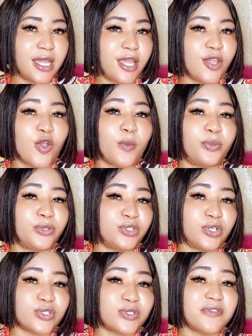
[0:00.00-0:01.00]
in your
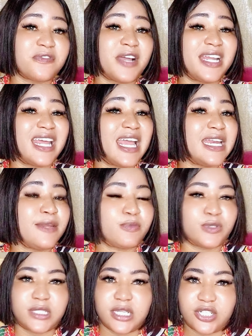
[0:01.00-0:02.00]
product to find any
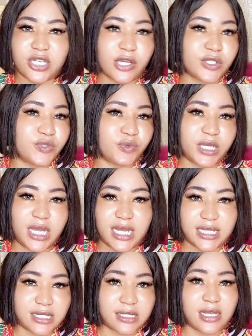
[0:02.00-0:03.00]
potential
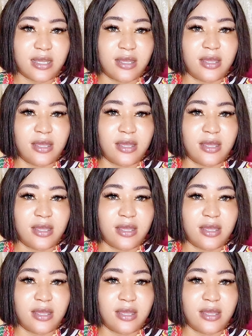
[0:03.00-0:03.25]
triggers.